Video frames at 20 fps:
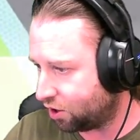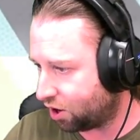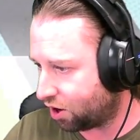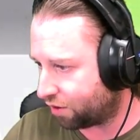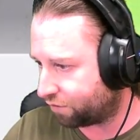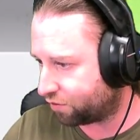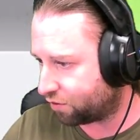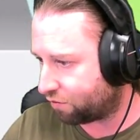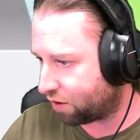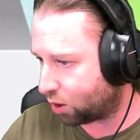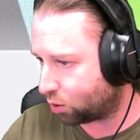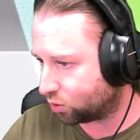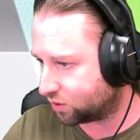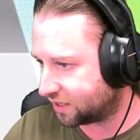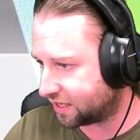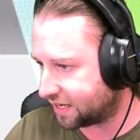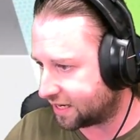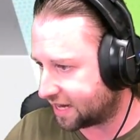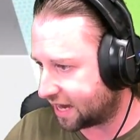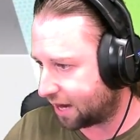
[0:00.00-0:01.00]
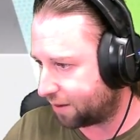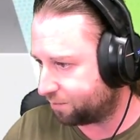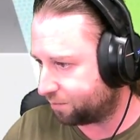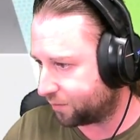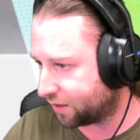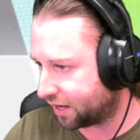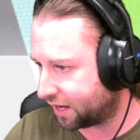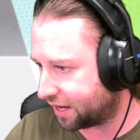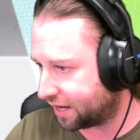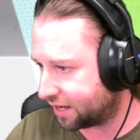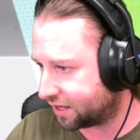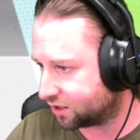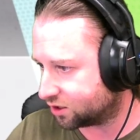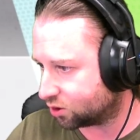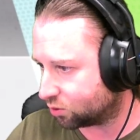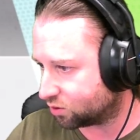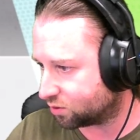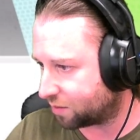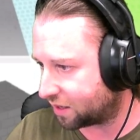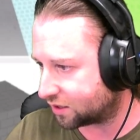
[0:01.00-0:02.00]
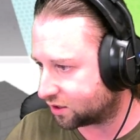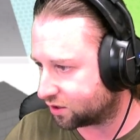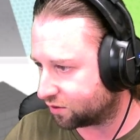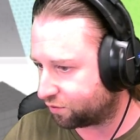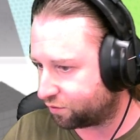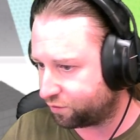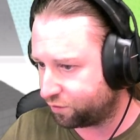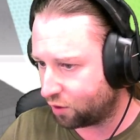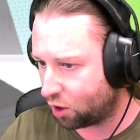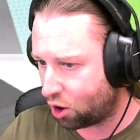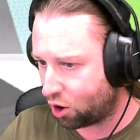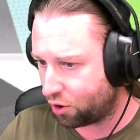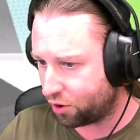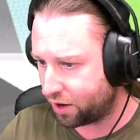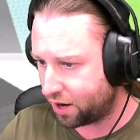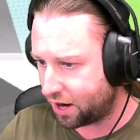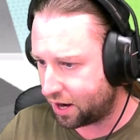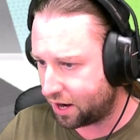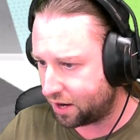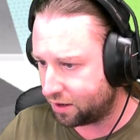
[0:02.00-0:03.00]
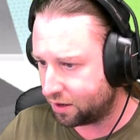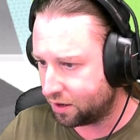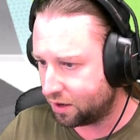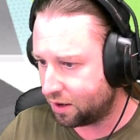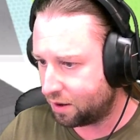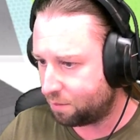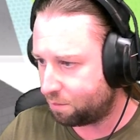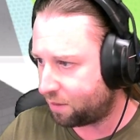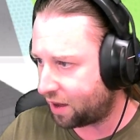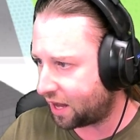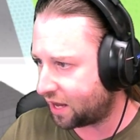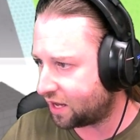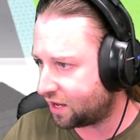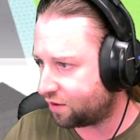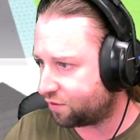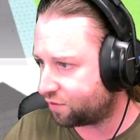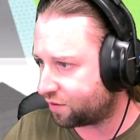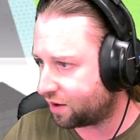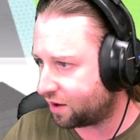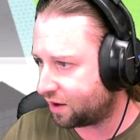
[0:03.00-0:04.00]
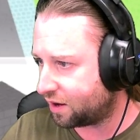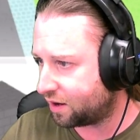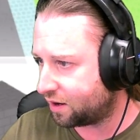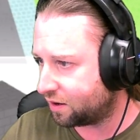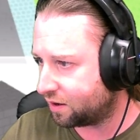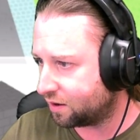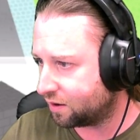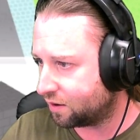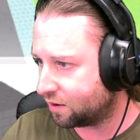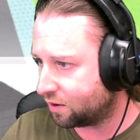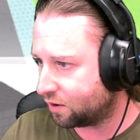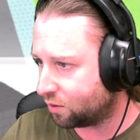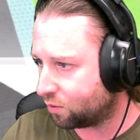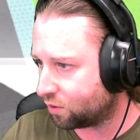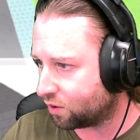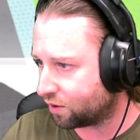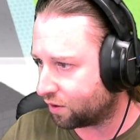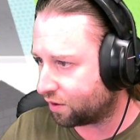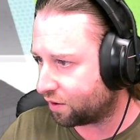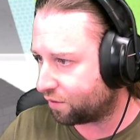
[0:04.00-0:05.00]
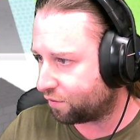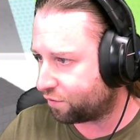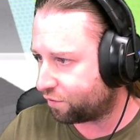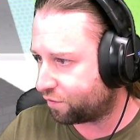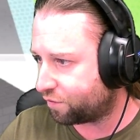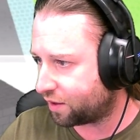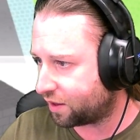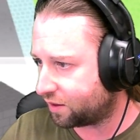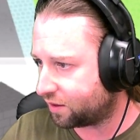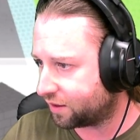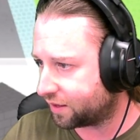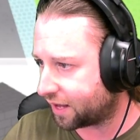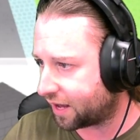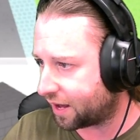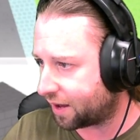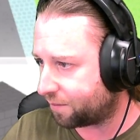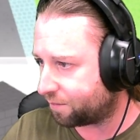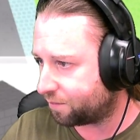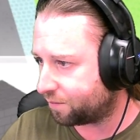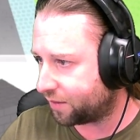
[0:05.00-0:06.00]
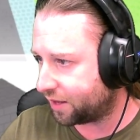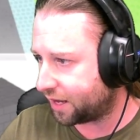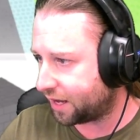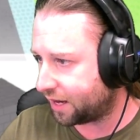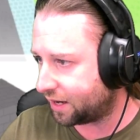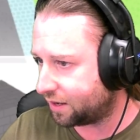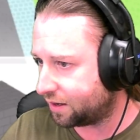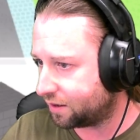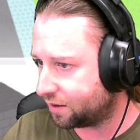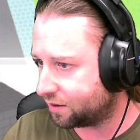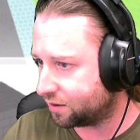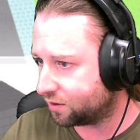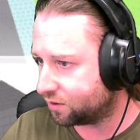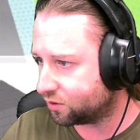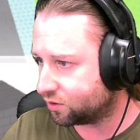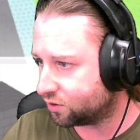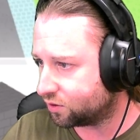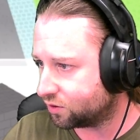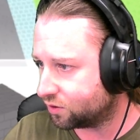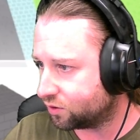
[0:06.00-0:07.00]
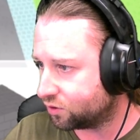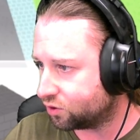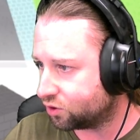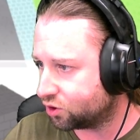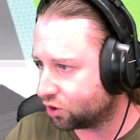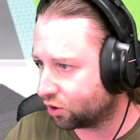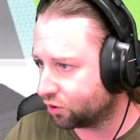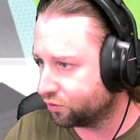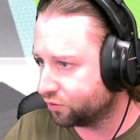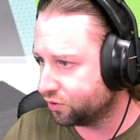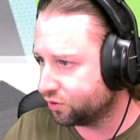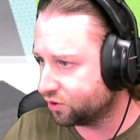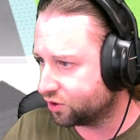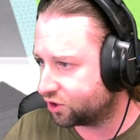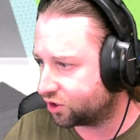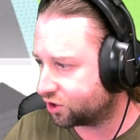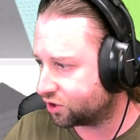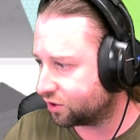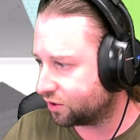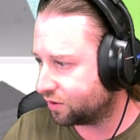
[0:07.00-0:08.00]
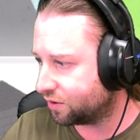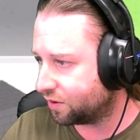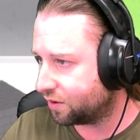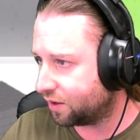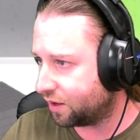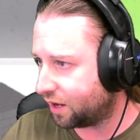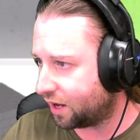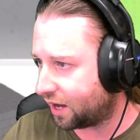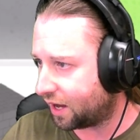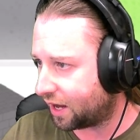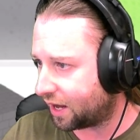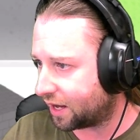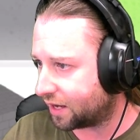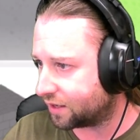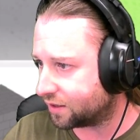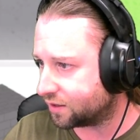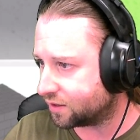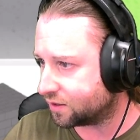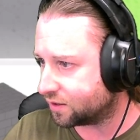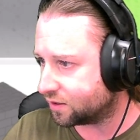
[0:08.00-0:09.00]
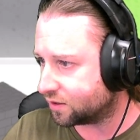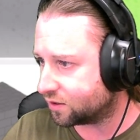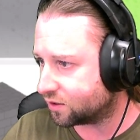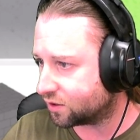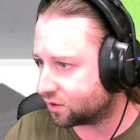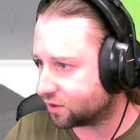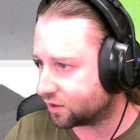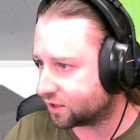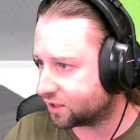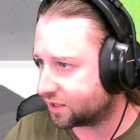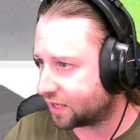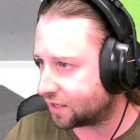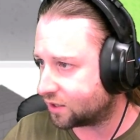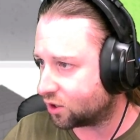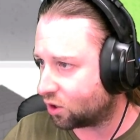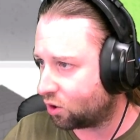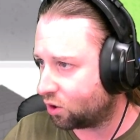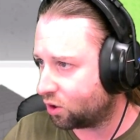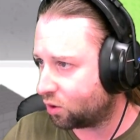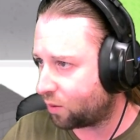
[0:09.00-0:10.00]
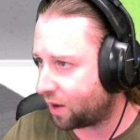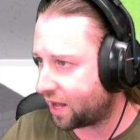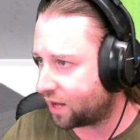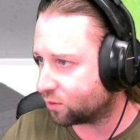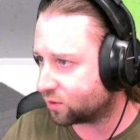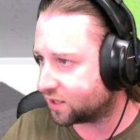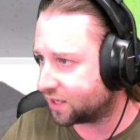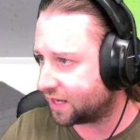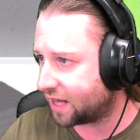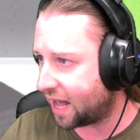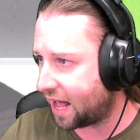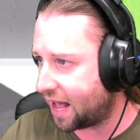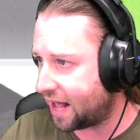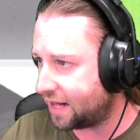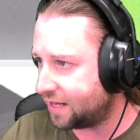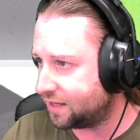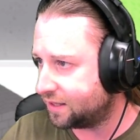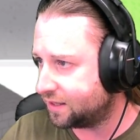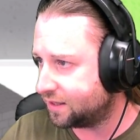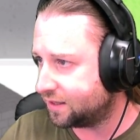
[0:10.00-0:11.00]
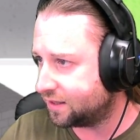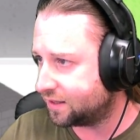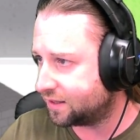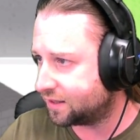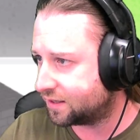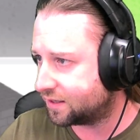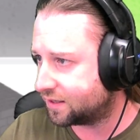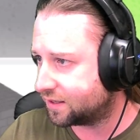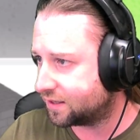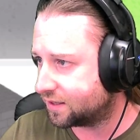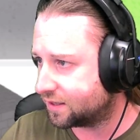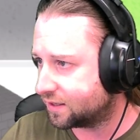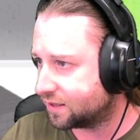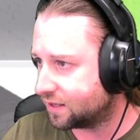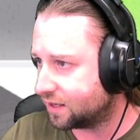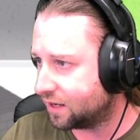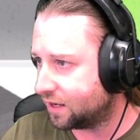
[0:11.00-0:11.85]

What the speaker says: of the road here. So it's back to flooring, paving. We're gonna fill that in. Duns. And extend it all the way out to the ends.